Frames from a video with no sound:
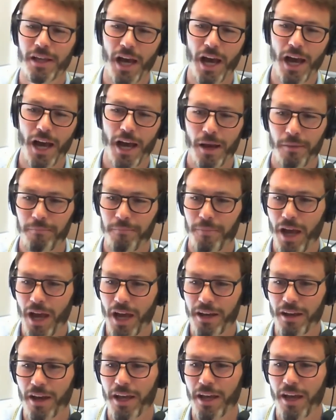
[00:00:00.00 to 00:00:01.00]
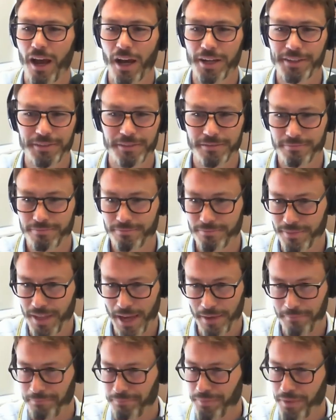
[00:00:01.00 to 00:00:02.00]
And
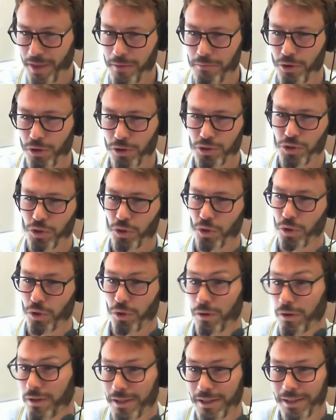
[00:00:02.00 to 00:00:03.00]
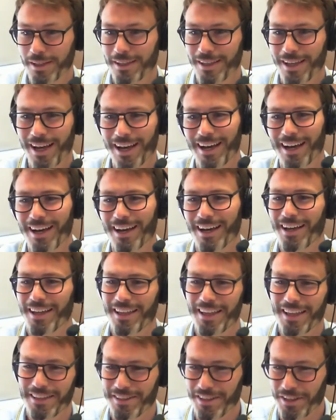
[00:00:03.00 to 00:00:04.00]
I'm not sure.
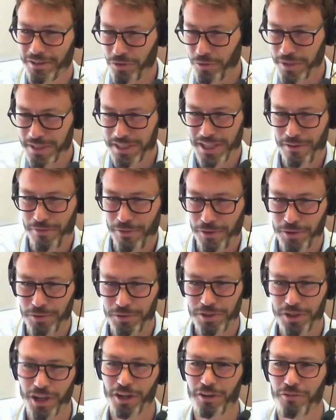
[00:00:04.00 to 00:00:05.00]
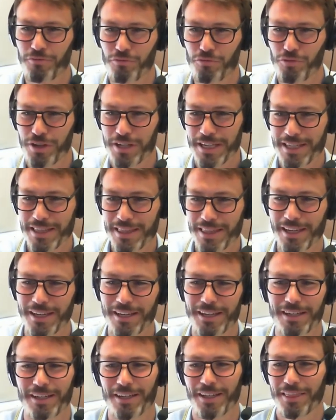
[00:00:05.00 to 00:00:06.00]
It's always difficult to kind of read
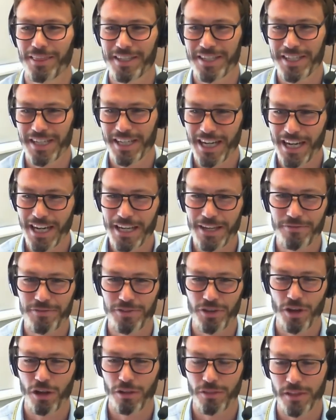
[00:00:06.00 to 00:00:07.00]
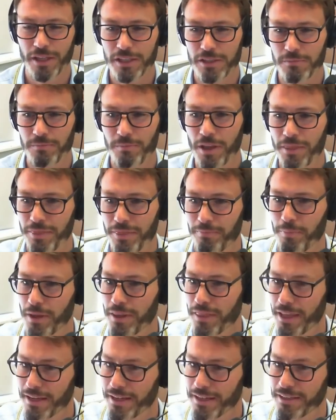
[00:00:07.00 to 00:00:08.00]
the tea leaves on this, but
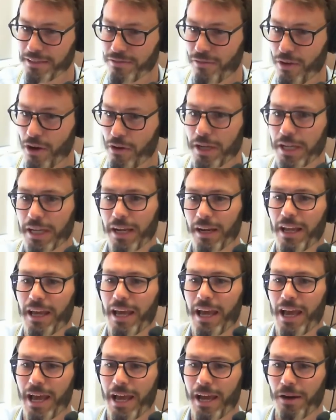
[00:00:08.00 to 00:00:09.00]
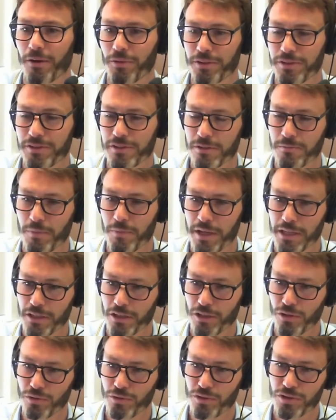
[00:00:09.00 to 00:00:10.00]
it is very clear how this is being
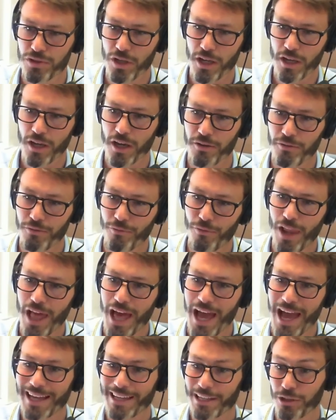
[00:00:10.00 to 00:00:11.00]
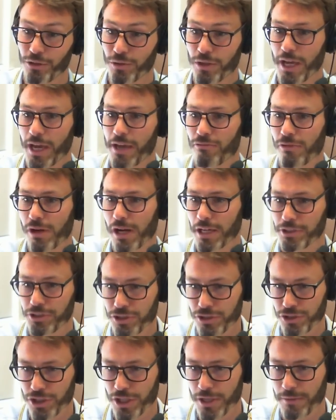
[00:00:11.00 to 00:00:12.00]
used to kind of flag UK
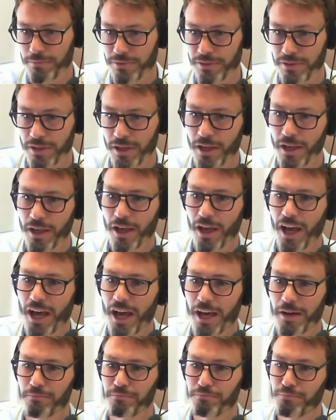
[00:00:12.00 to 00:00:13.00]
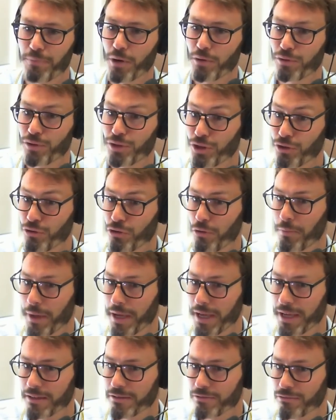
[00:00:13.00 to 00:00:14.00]
relationships, both
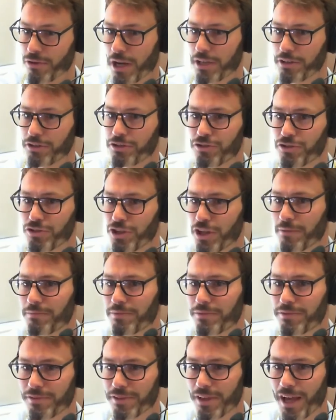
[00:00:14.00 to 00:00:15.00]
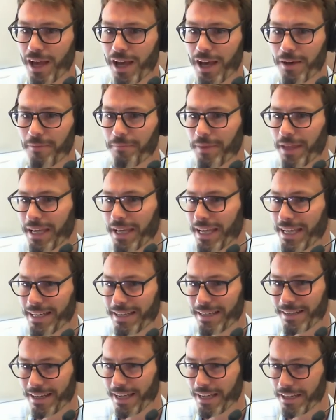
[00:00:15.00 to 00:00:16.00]
European relationships
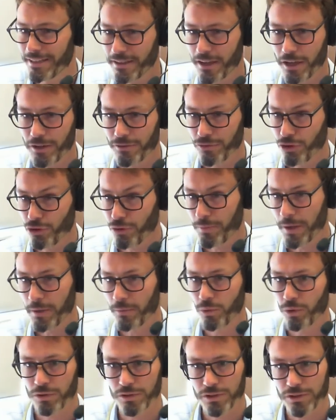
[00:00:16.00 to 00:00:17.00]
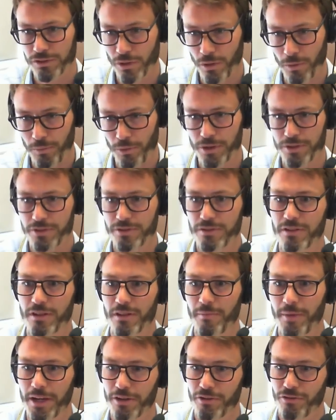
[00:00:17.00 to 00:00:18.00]
in kind of European waters, so operations in
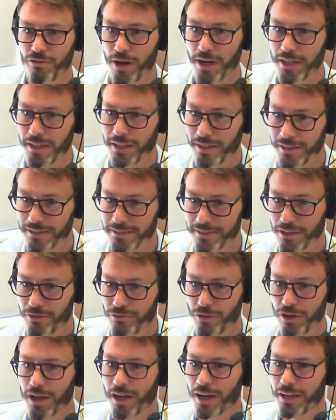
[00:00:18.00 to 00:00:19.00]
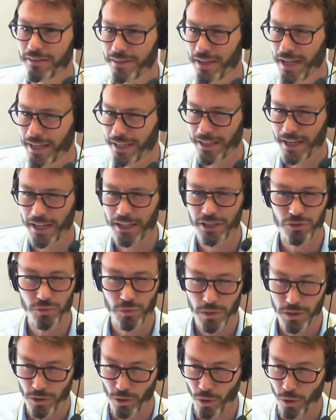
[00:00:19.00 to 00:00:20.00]
the Mediterranean, etc., and connections
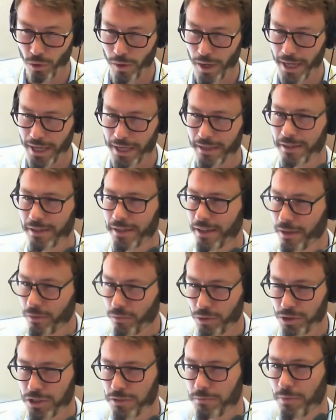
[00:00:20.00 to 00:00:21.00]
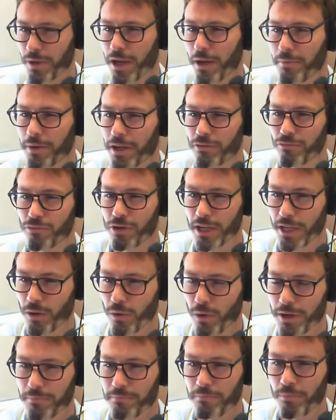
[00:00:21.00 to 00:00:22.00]
with Norway, which is becoming a really
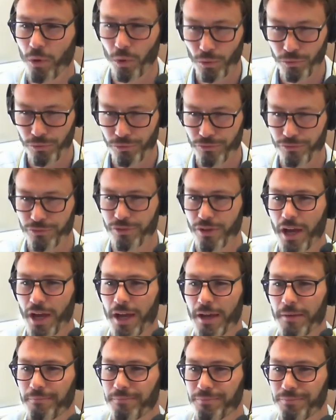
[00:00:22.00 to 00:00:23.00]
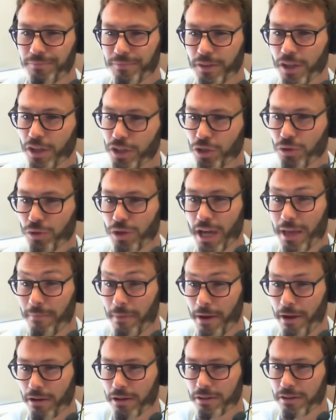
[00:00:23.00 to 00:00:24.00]
quite important UK
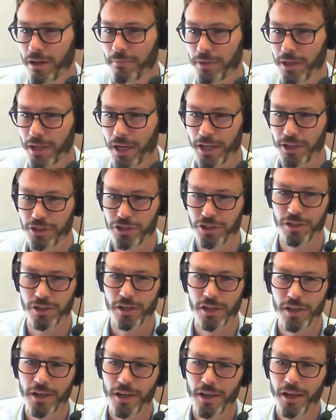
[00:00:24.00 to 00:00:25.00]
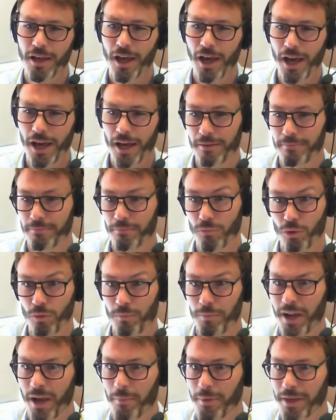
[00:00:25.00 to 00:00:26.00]
maritime connection,
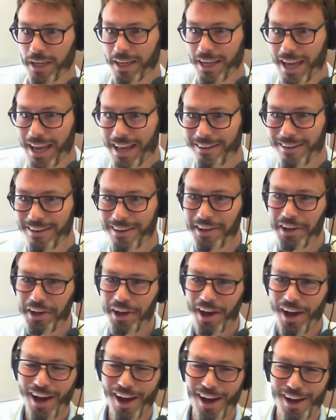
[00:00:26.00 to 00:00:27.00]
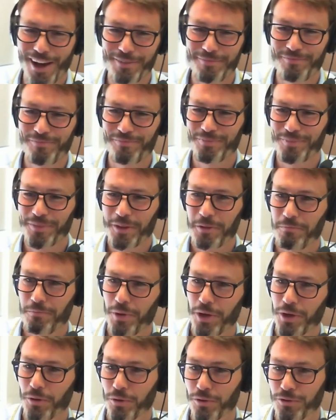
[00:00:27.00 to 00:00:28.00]
becoming again,
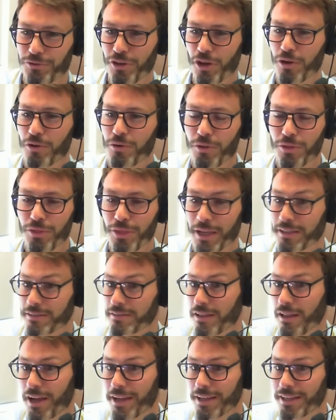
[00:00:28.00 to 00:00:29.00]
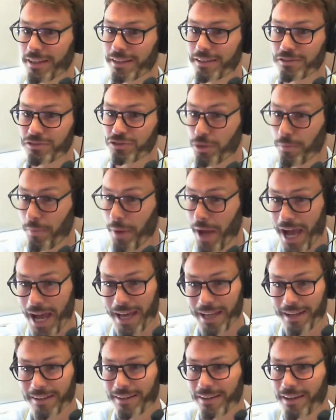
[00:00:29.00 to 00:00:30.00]
but also things like
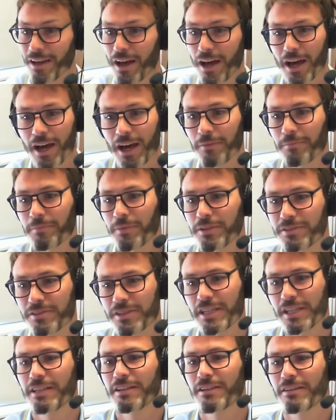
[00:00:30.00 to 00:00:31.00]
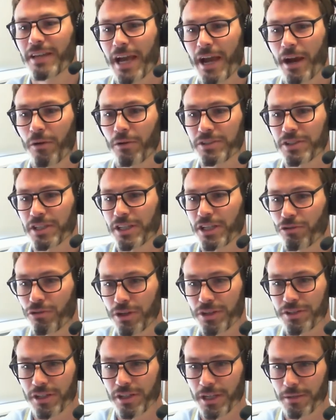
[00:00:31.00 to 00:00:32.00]
Japan, seen now as an
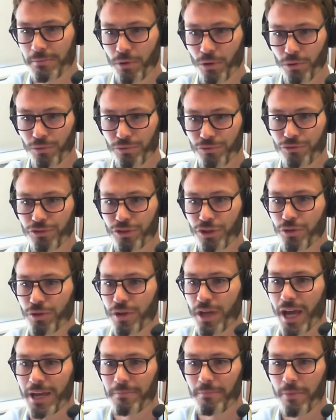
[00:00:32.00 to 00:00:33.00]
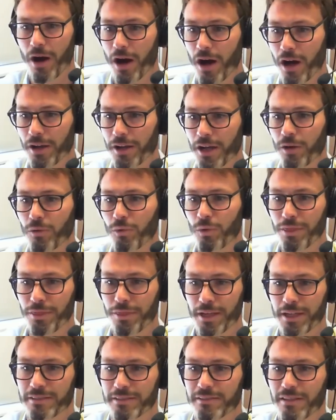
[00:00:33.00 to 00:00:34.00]
increasingly important UK partner with
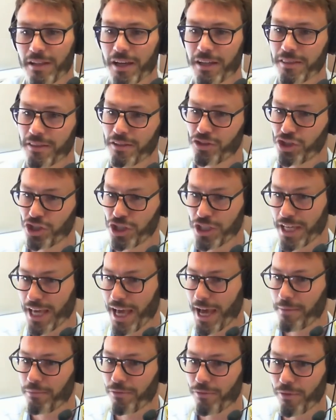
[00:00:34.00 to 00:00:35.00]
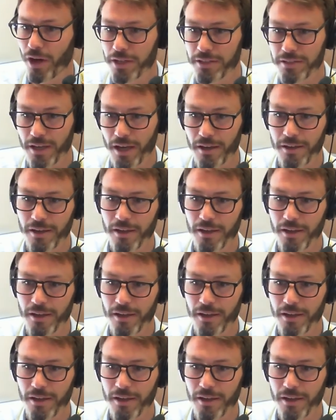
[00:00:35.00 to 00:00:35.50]
things like the GCAP fighter.